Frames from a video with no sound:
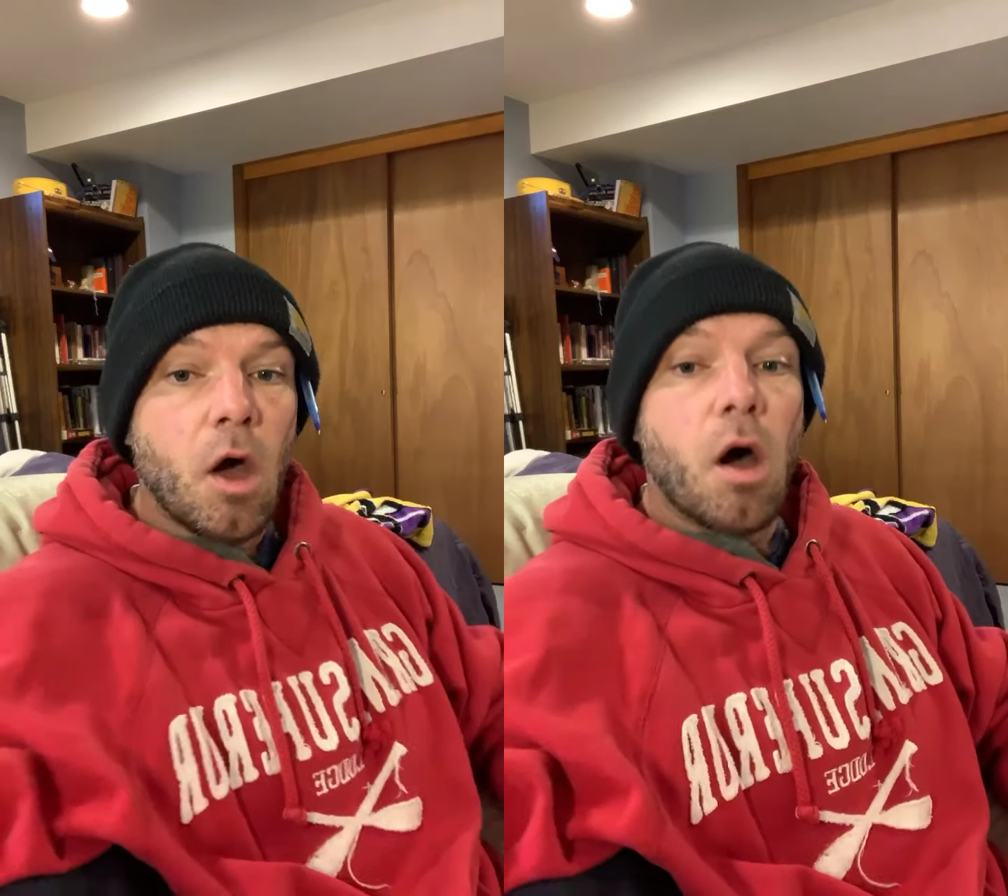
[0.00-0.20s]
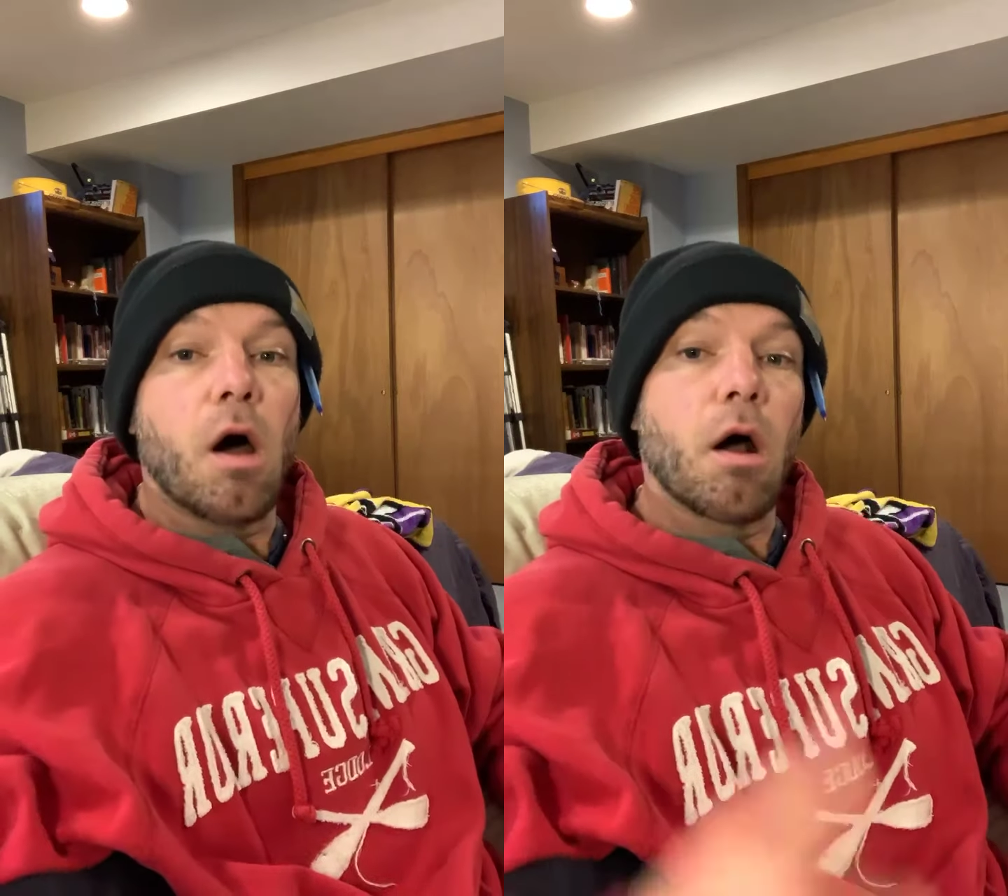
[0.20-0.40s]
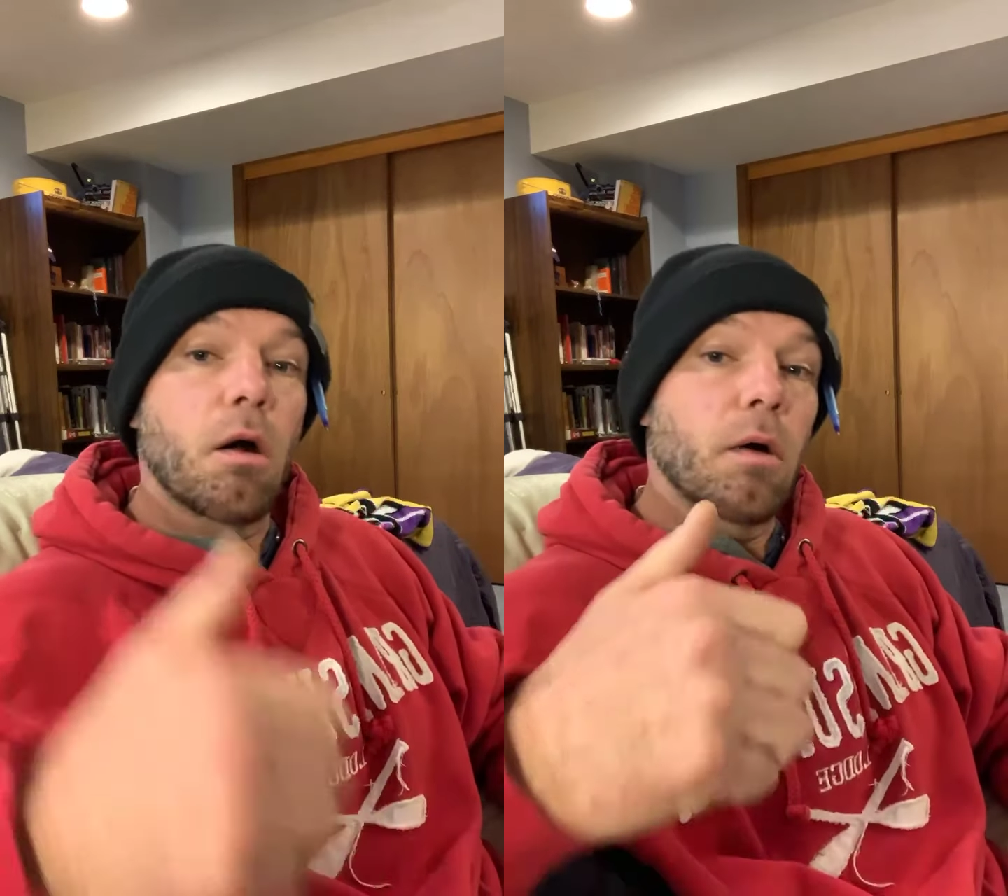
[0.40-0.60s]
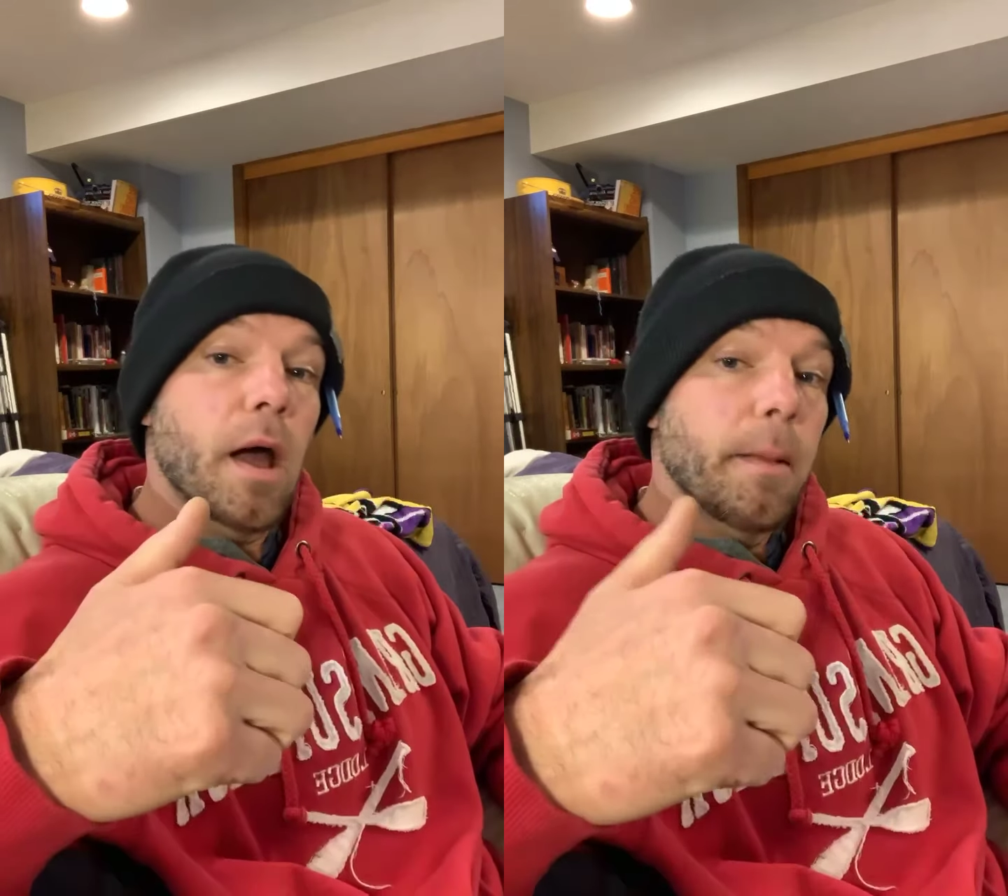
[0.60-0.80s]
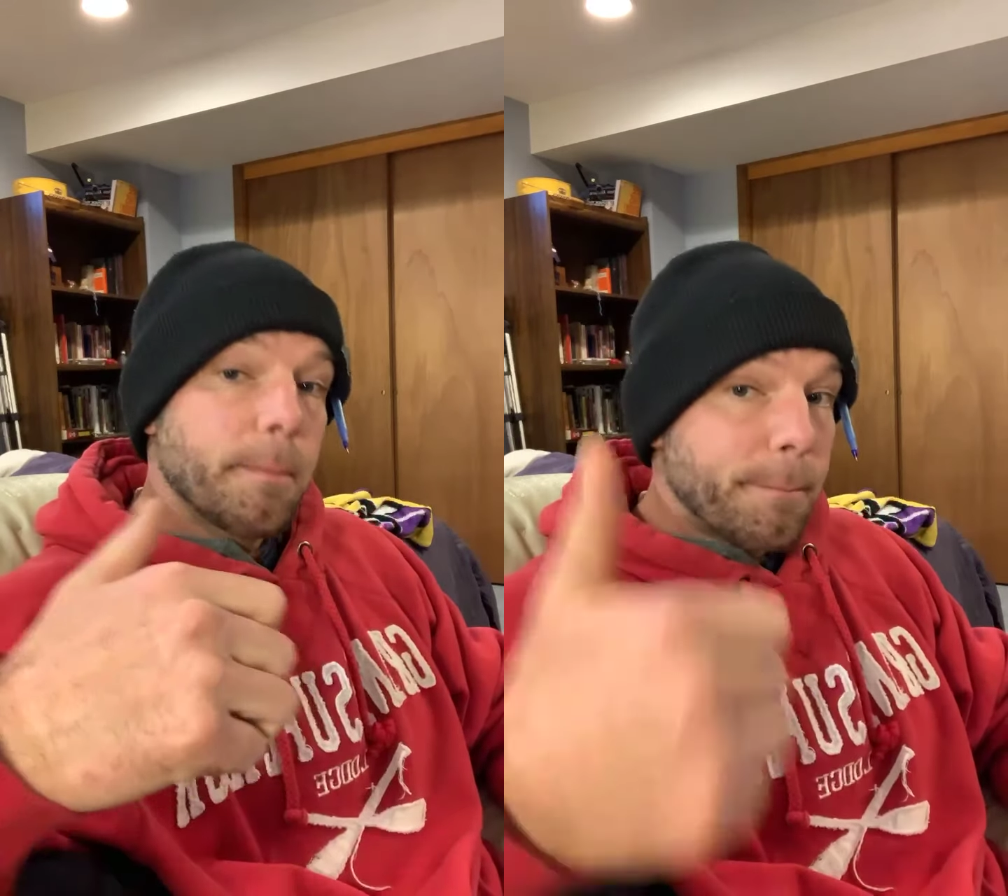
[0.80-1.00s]
All right,
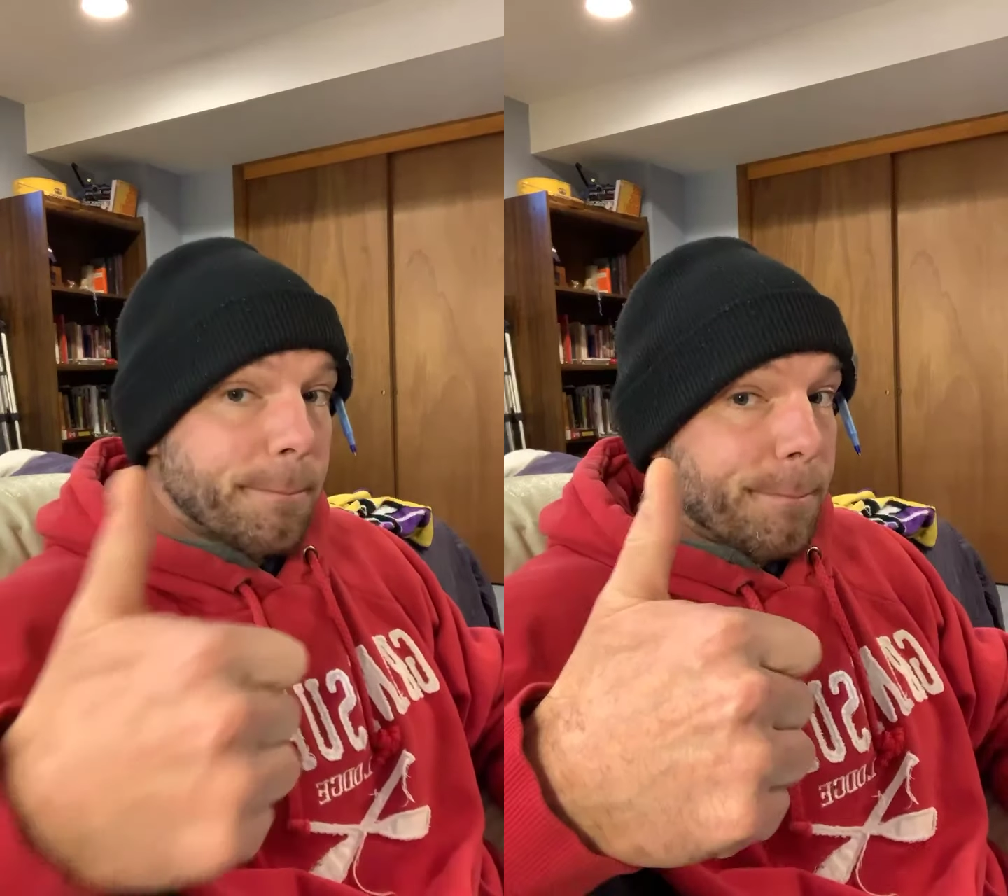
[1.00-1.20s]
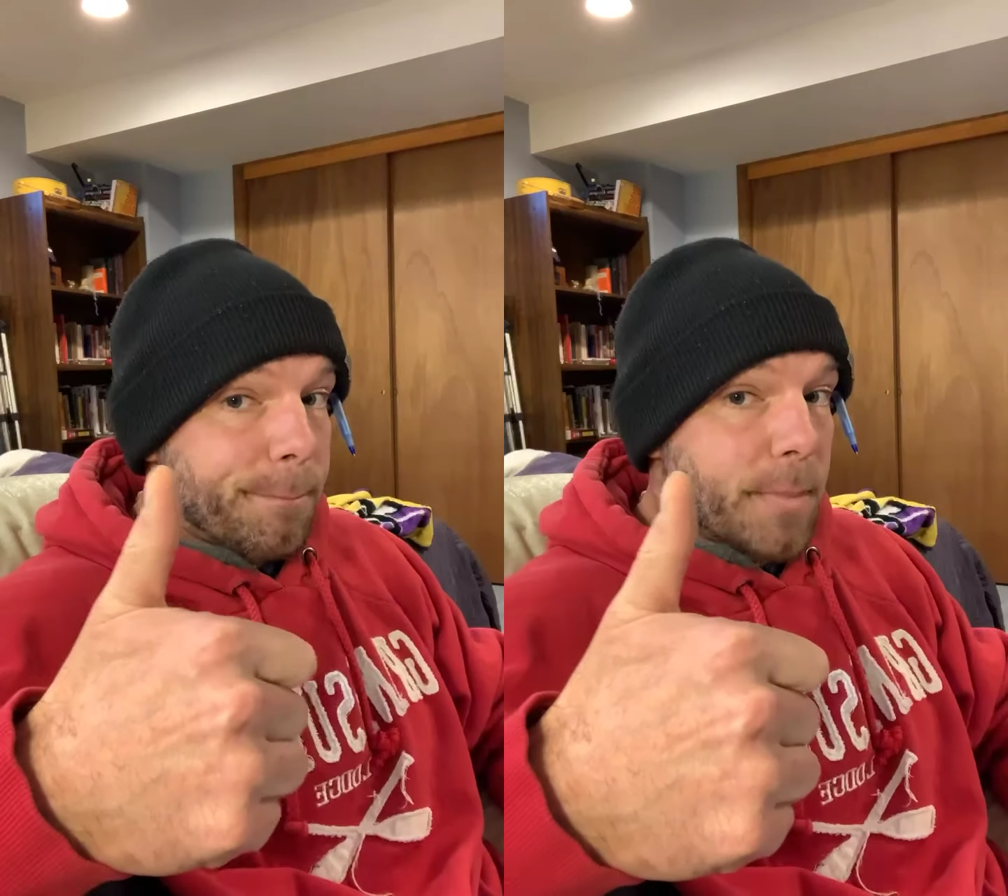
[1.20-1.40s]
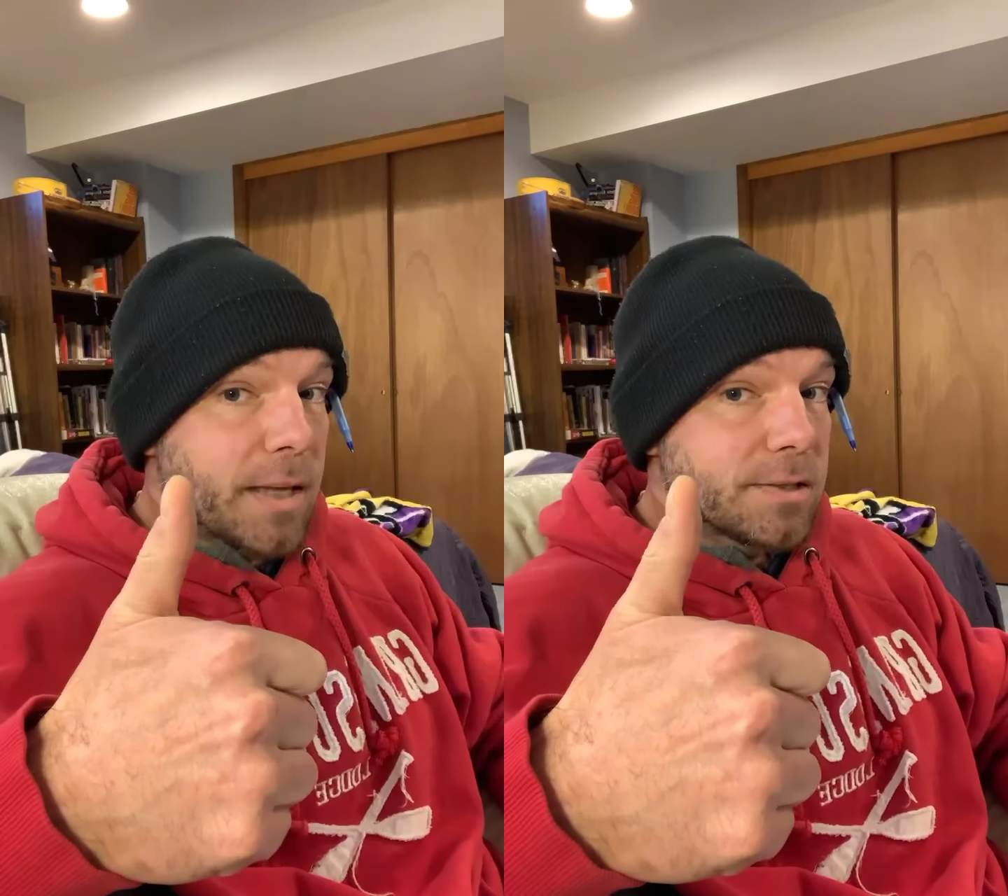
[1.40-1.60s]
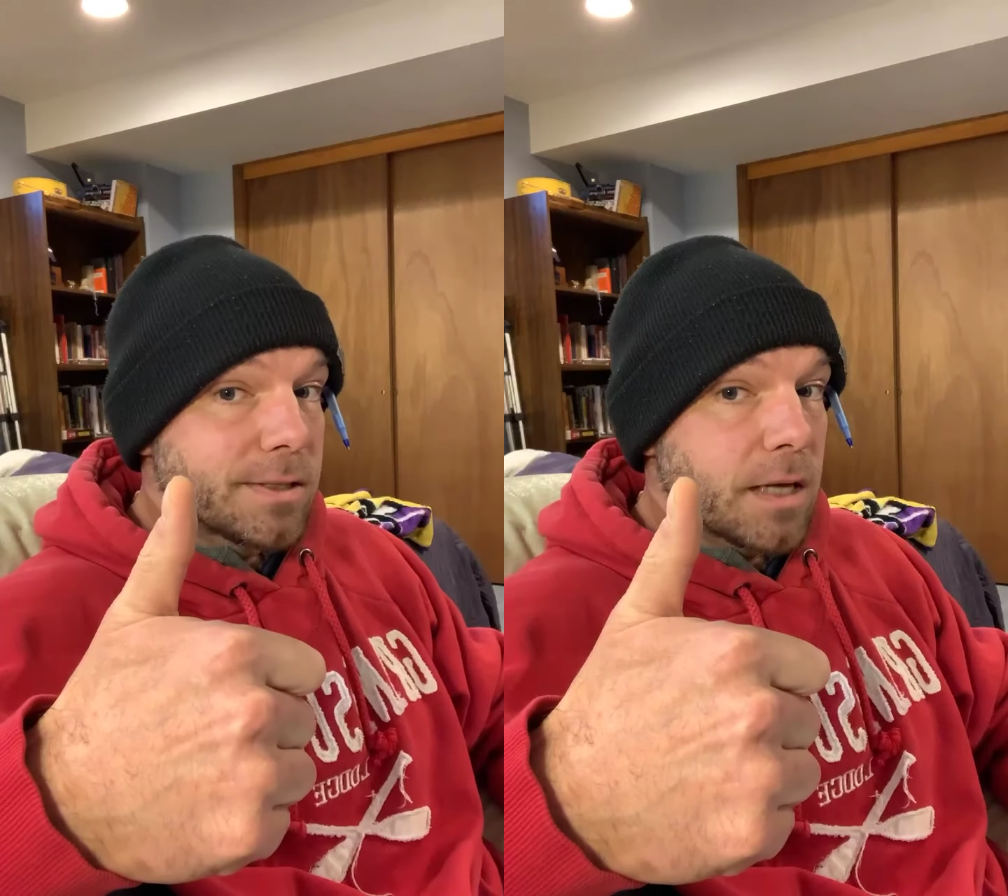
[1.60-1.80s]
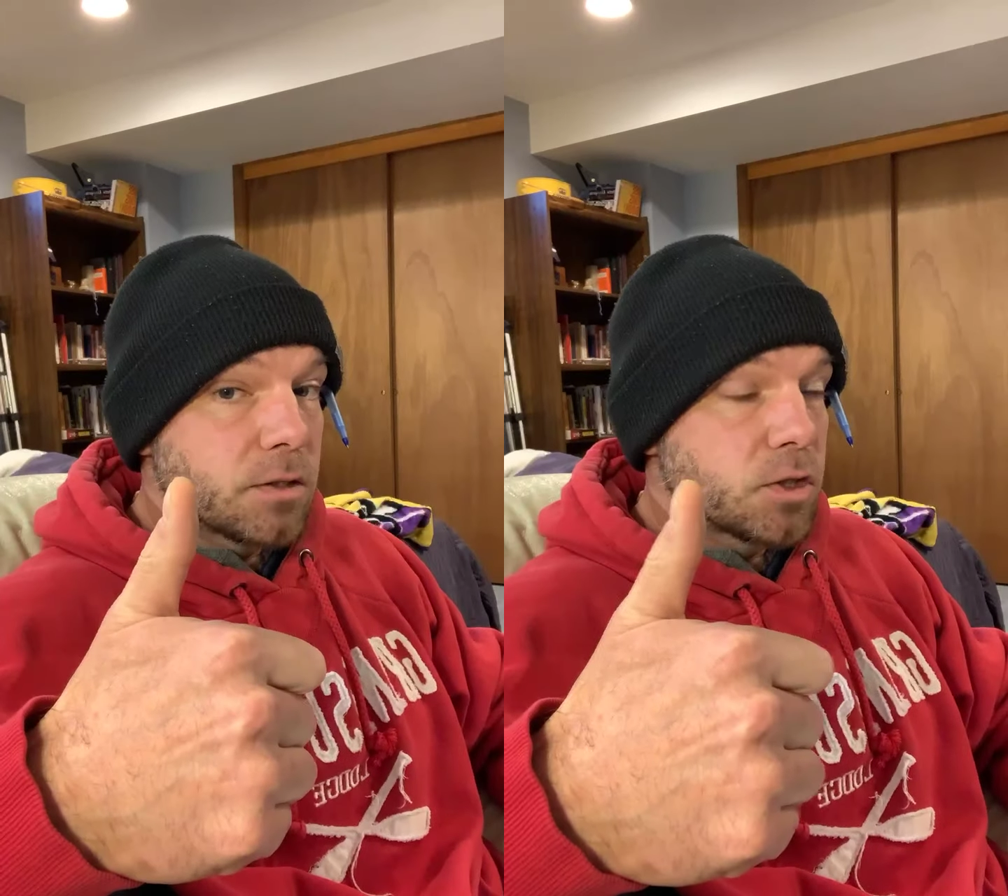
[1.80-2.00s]
makes
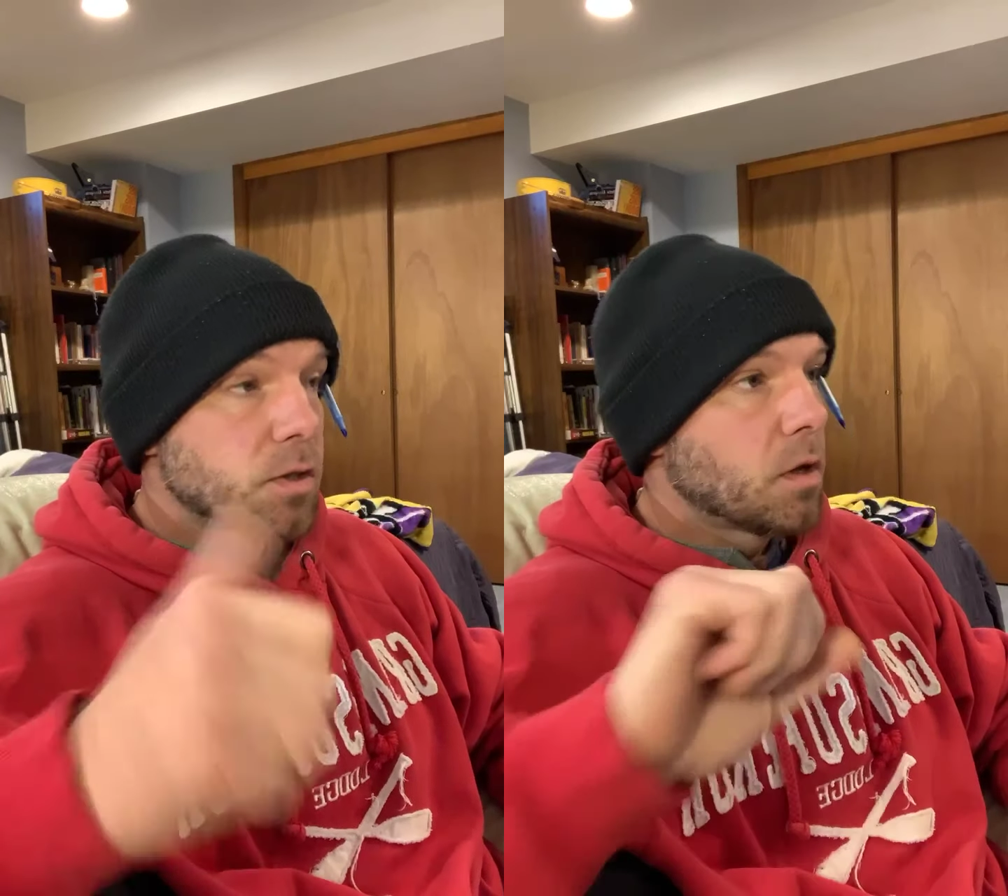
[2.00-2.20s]
sense?